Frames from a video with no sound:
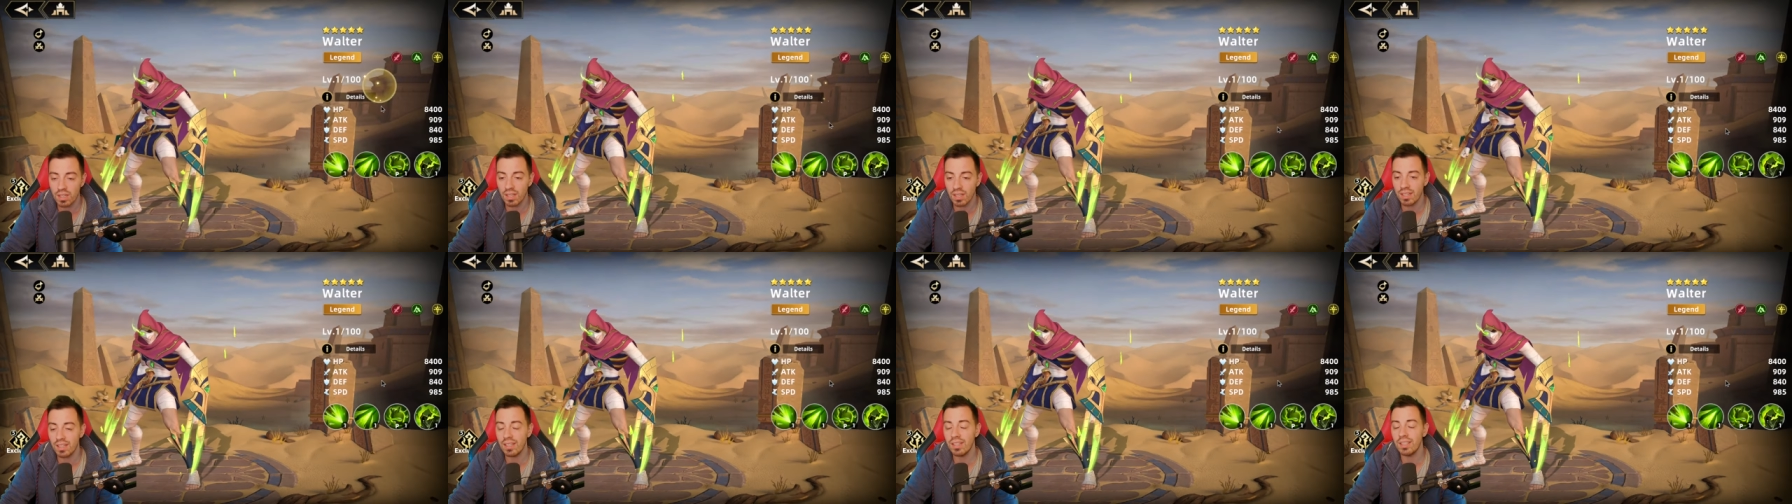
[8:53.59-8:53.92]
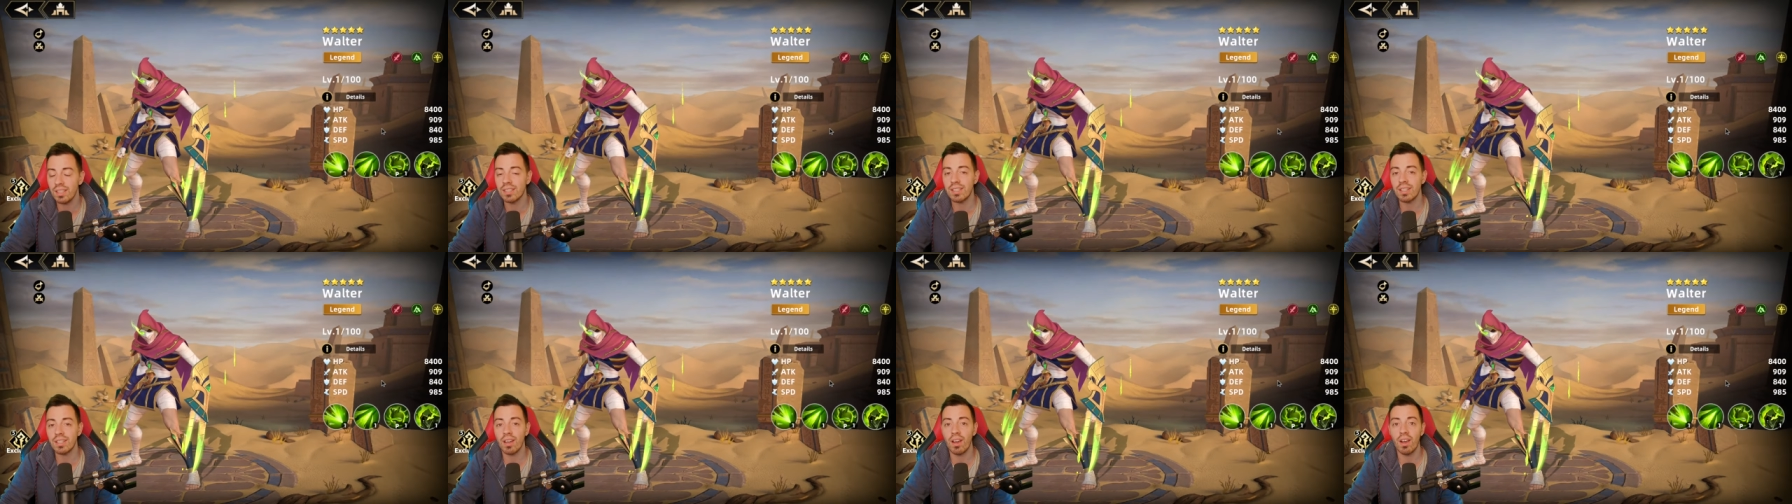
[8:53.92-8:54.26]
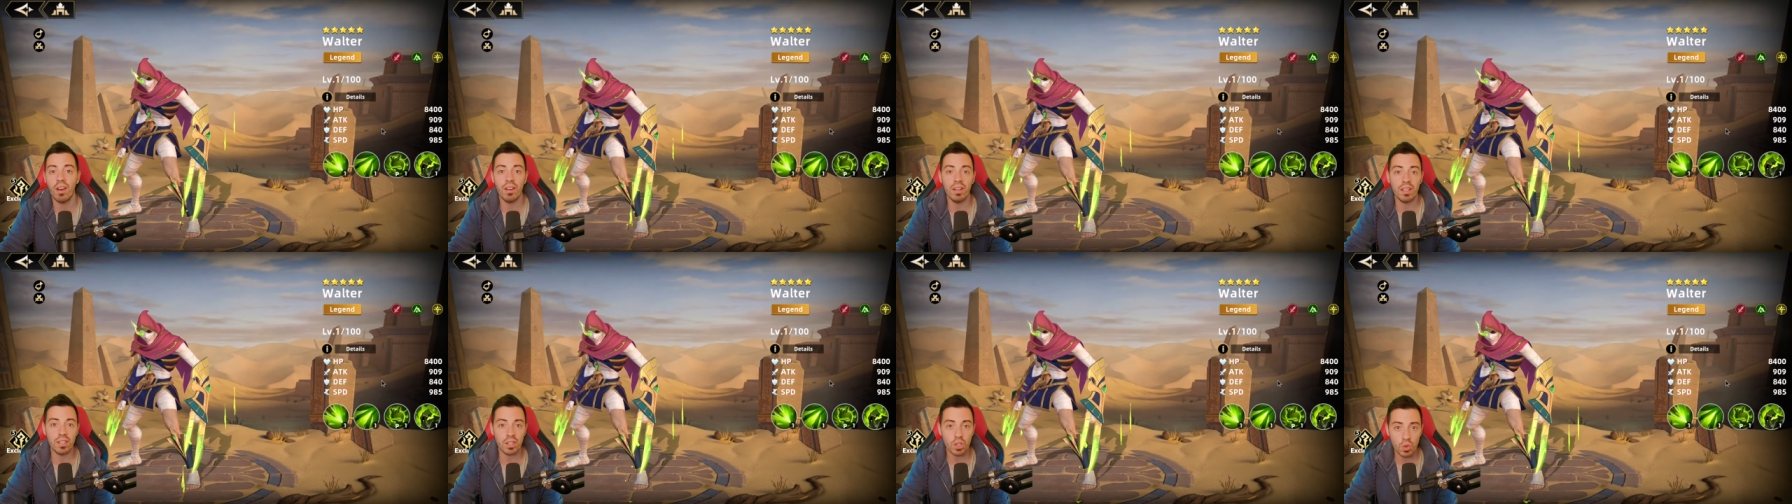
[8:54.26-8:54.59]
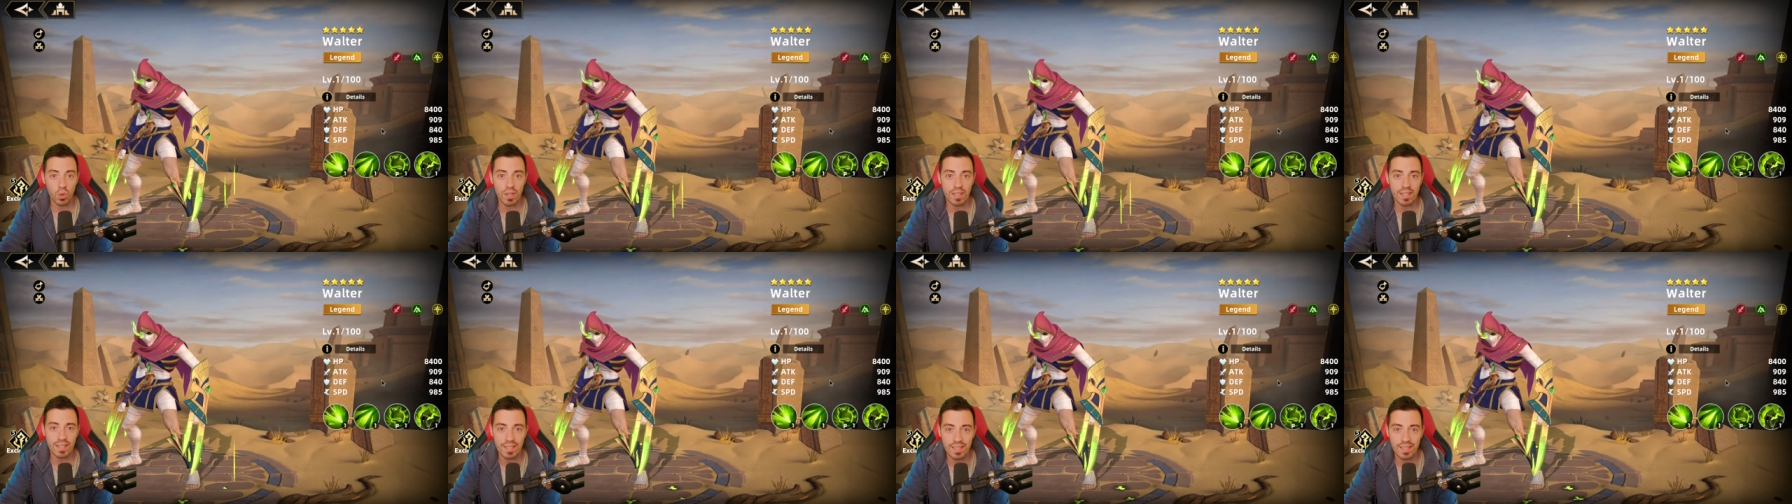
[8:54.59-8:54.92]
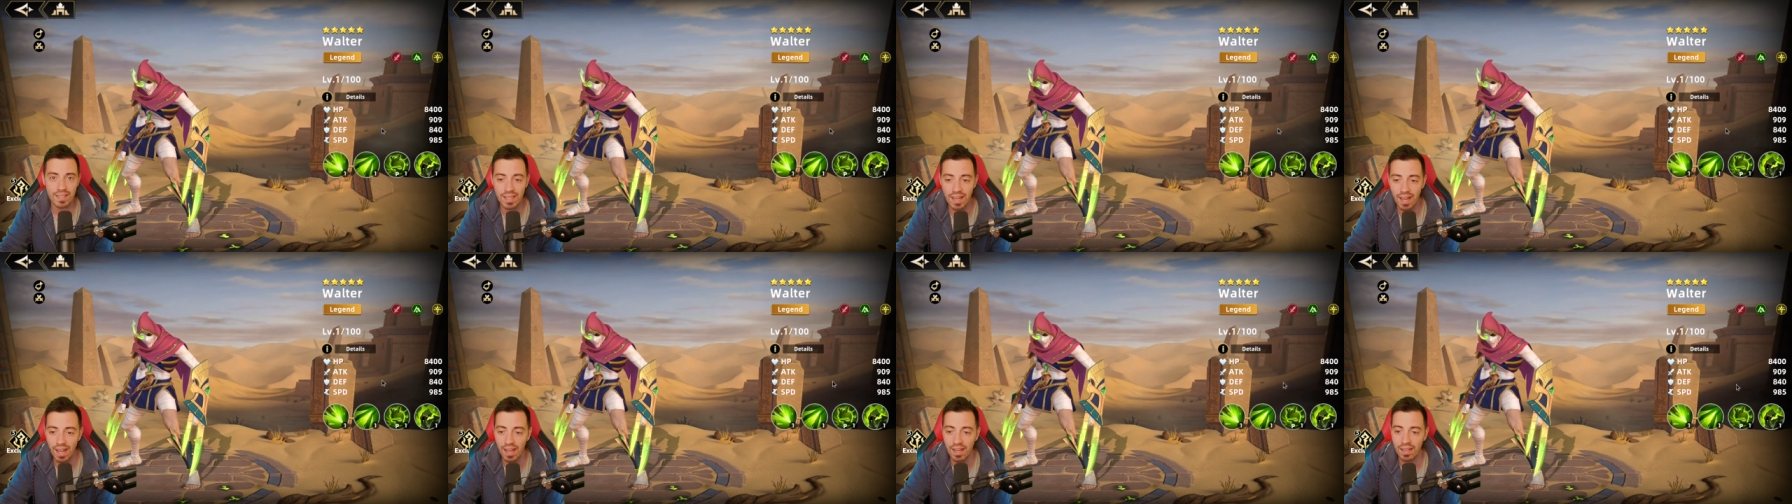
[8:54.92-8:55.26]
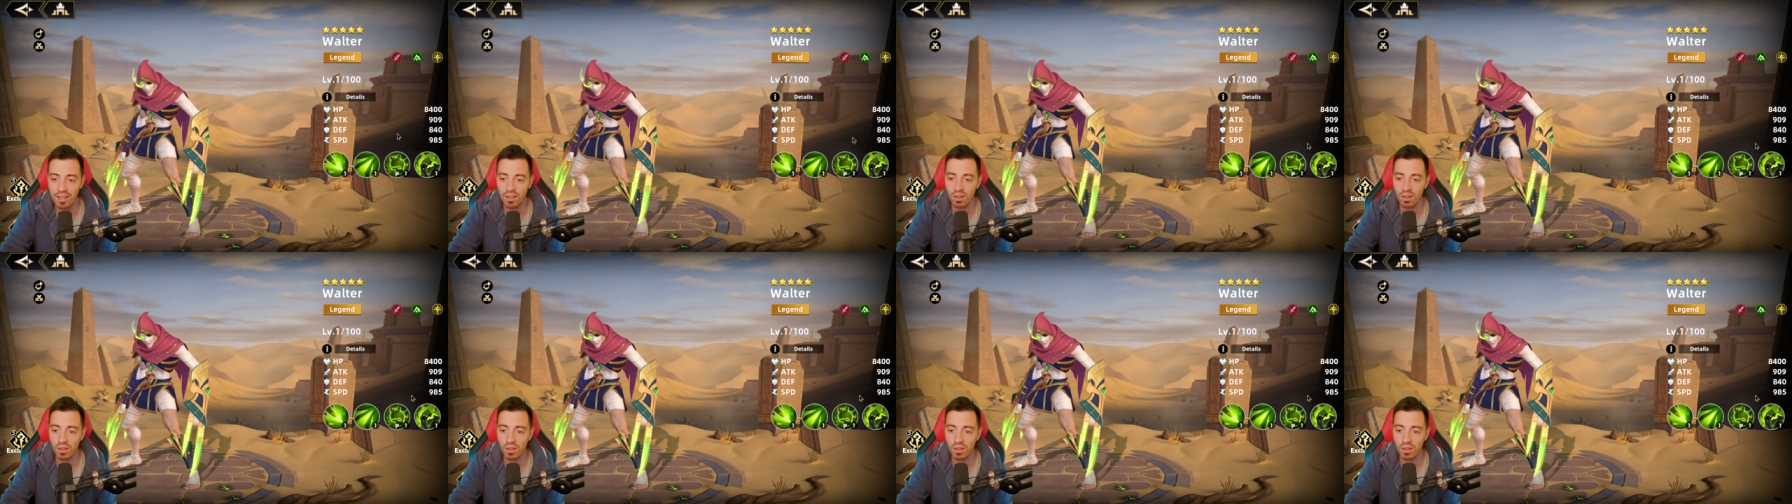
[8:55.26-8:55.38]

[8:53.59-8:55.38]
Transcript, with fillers: It's an interesting guy.